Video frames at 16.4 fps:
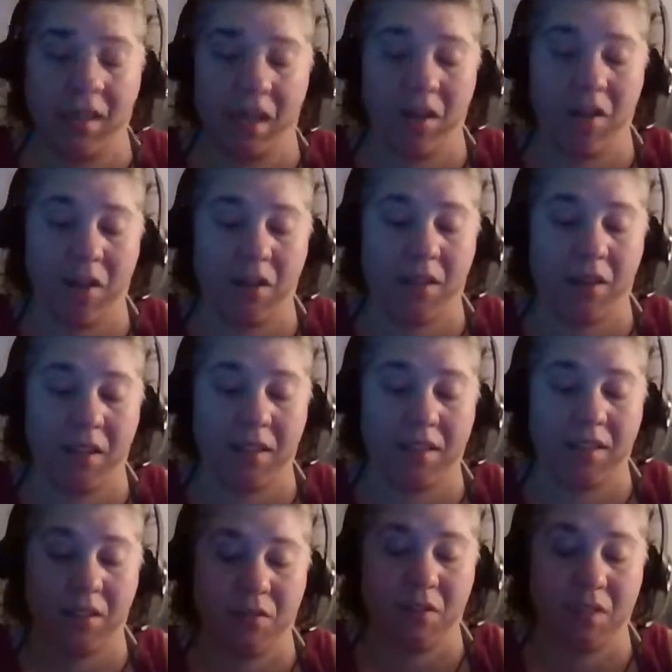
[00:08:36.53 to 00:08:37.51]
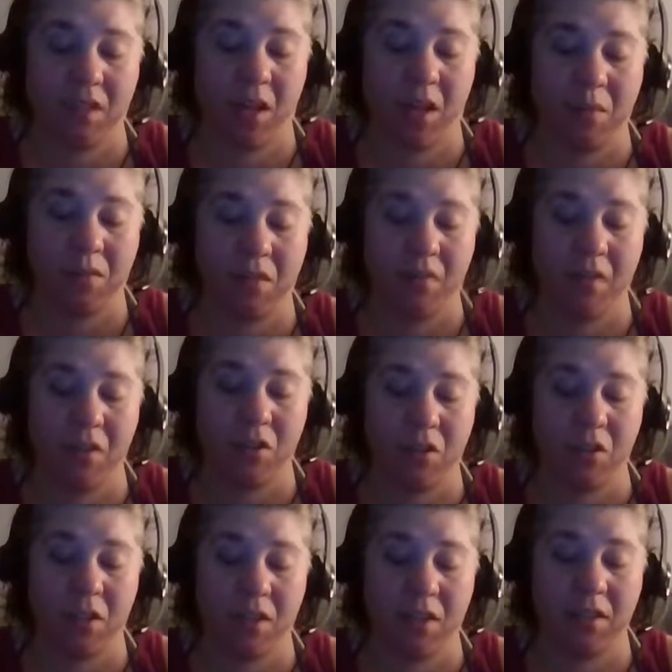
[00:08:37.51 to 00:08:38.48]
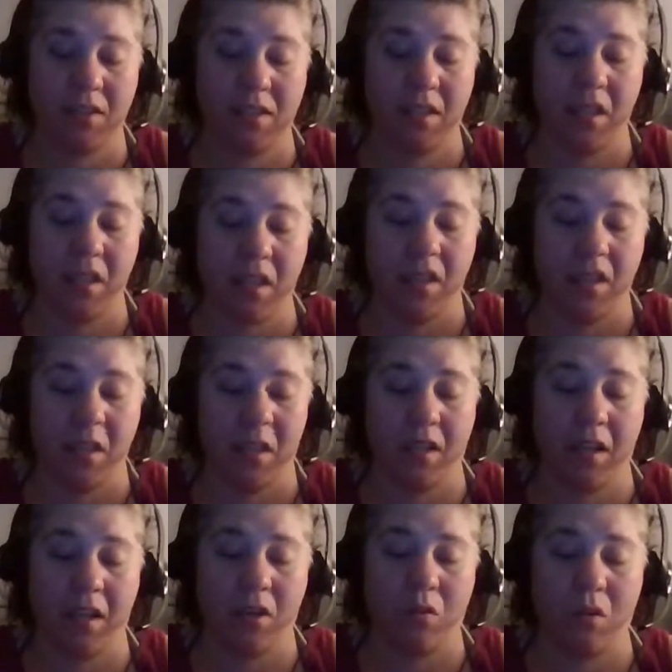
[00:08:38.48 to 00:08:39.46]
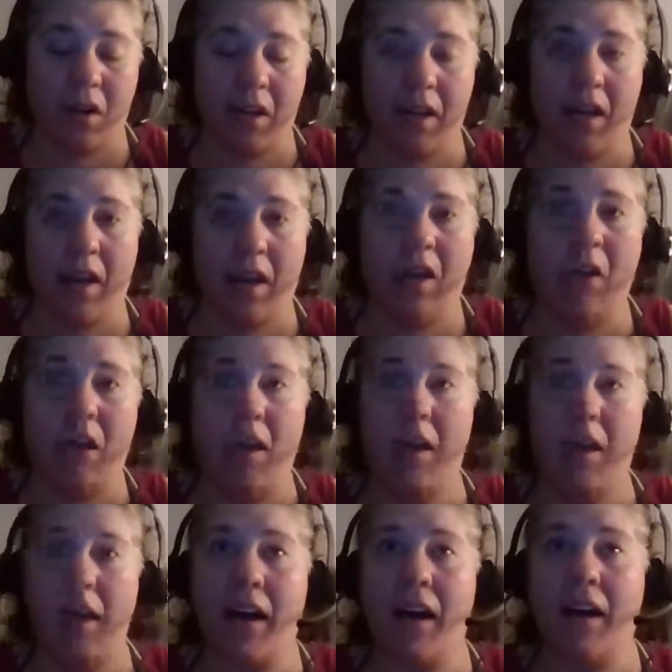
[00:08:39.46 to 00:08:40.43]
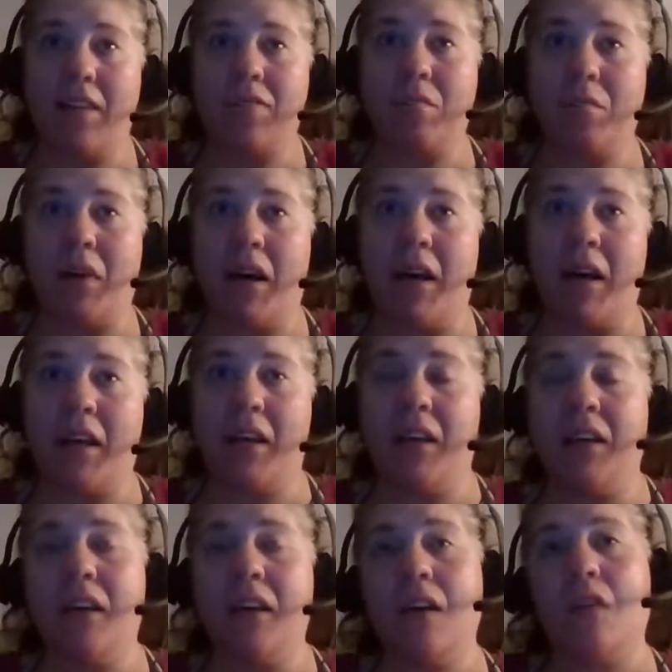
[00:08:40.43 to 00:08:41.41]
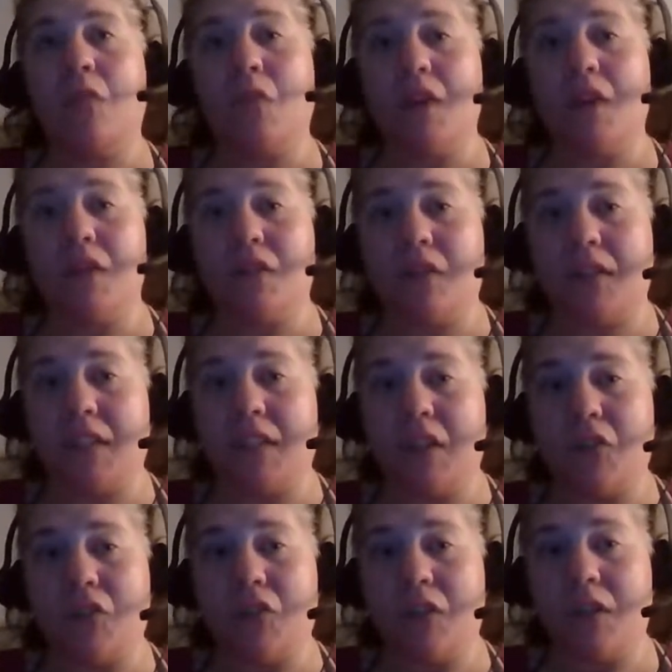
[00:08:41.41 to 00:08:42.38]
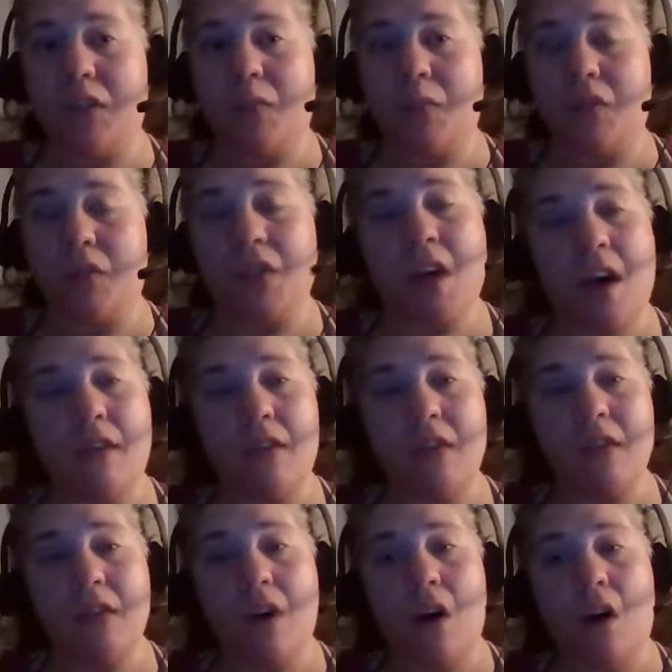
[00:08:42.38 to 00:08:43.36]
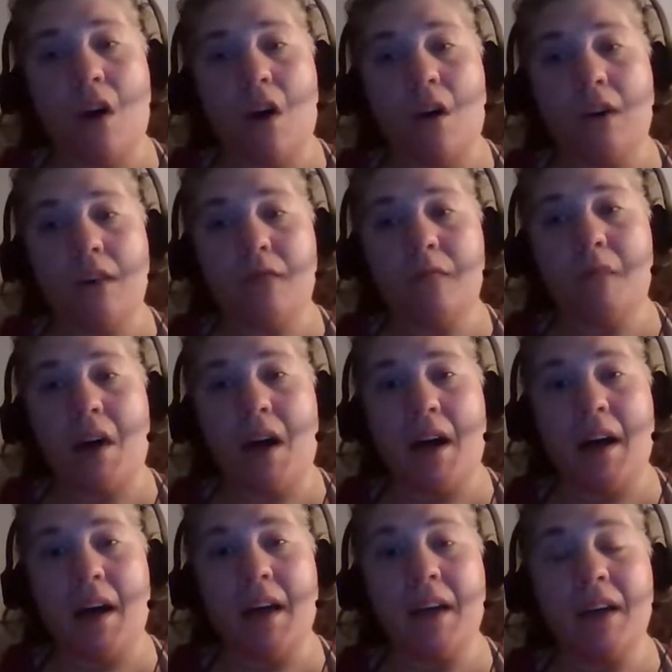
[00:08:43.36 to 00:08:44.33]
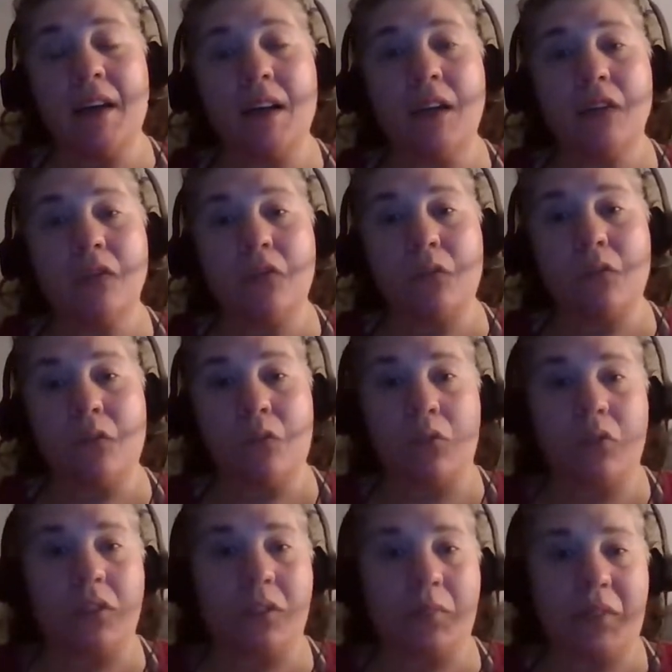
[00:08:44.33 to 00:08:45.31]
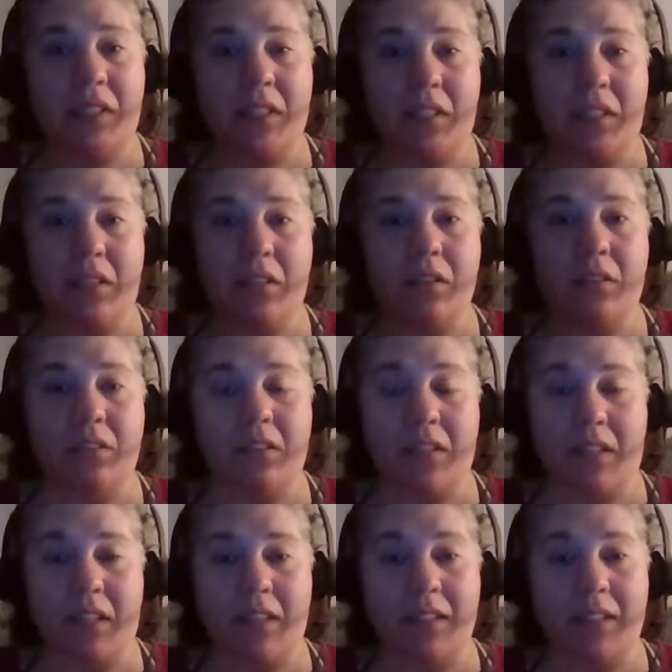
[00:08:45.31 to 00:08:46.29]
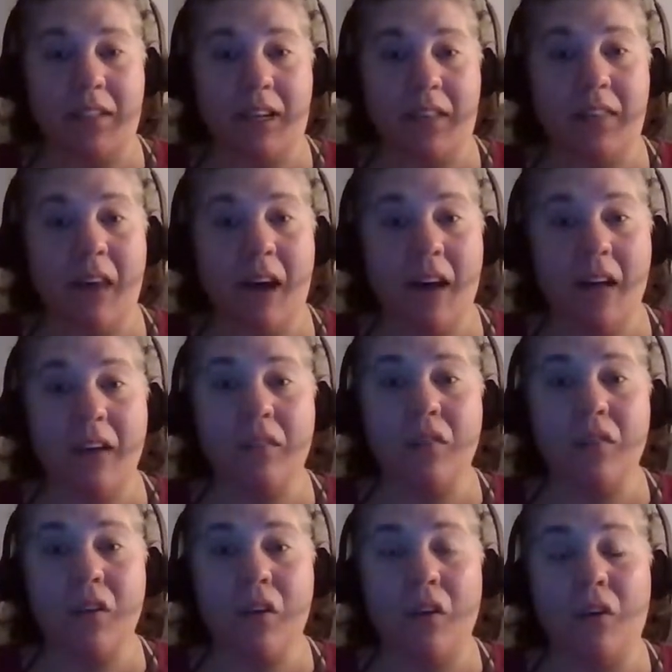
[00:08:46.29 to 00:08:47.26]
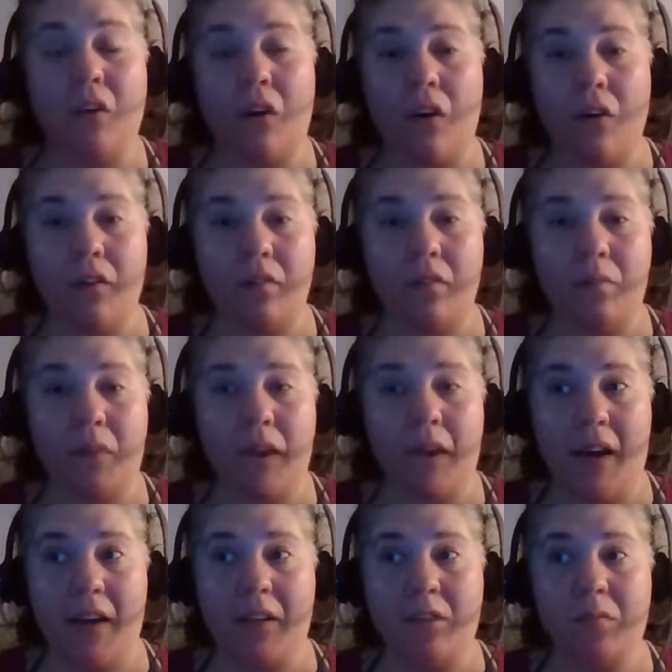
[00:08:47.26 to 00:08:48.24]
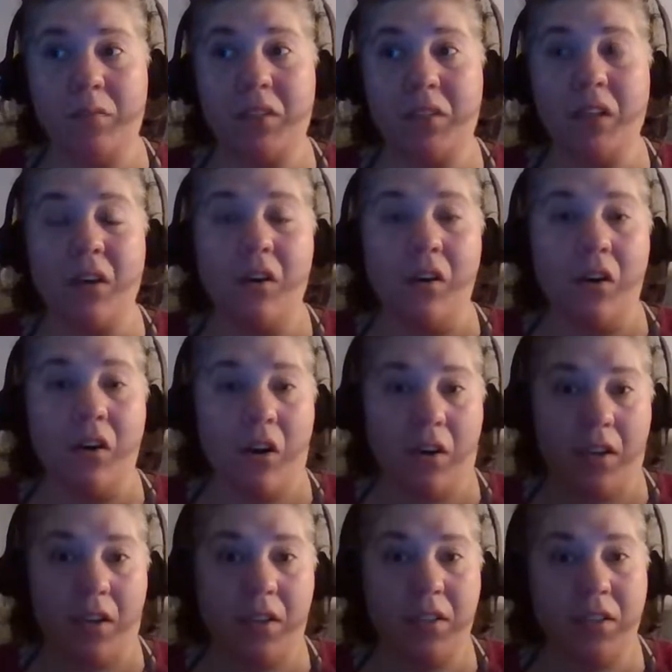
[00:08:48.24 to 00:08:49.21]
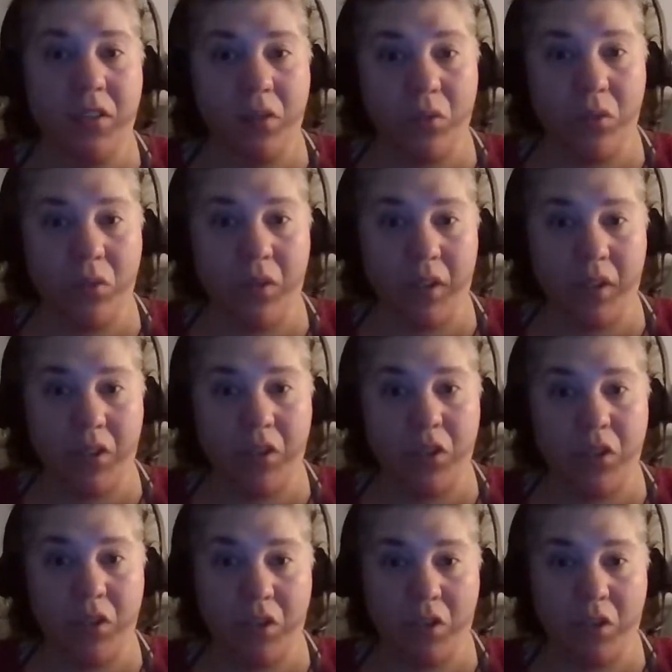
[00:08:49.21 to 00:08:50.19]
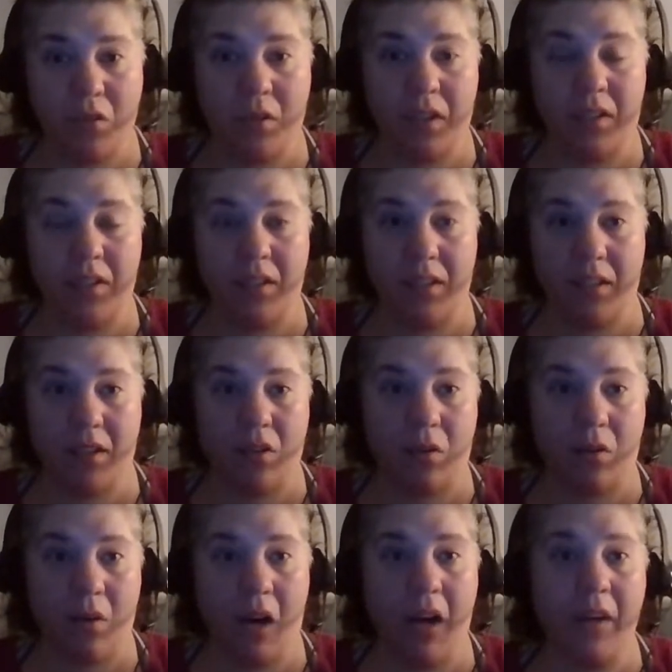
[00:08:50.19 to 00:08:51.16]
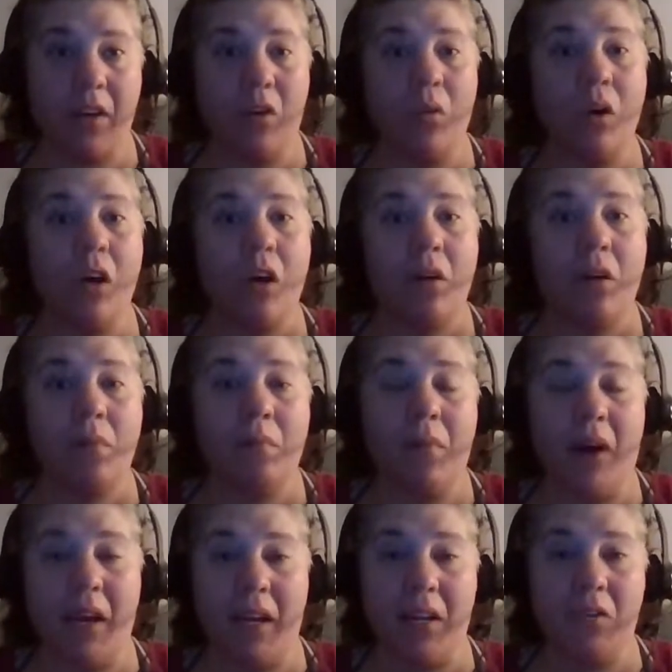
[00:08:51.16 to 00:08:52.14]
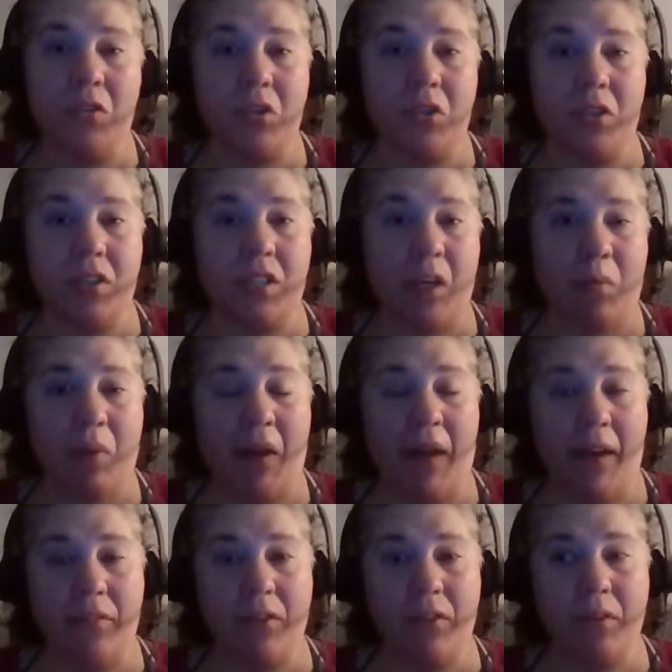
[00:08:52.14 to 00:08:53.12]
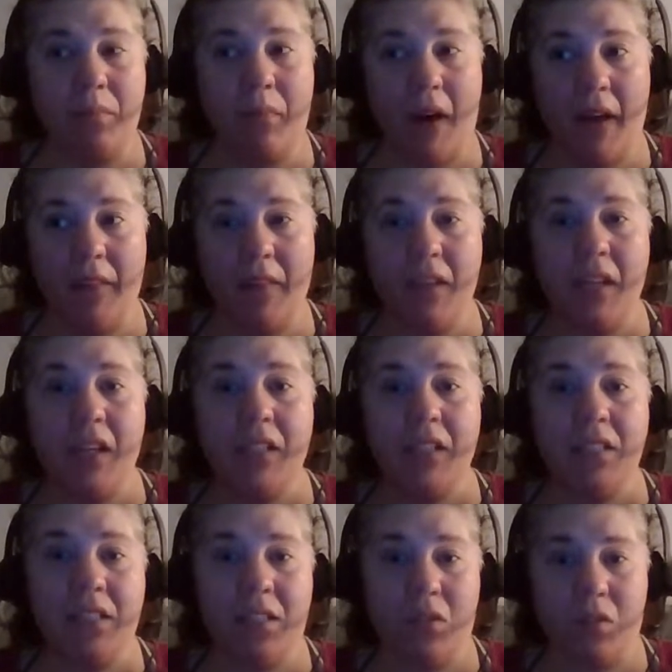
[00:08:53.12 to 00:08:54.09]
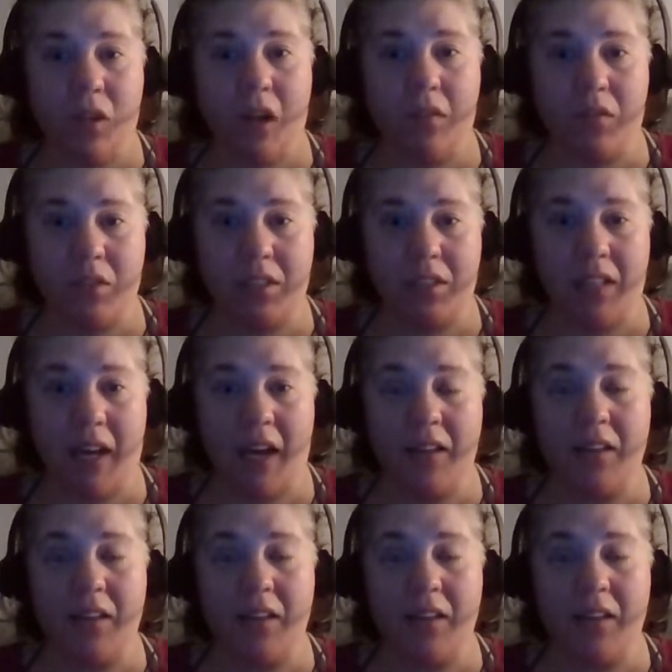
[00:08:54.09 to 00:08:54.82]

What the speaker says: There is different types of insurance. Like right now, I have my renter's insurance, which covers all of my tools and materials and things like that, even though all of my items are in a storage unit in Ohio. My insurance I pay every month still covers that.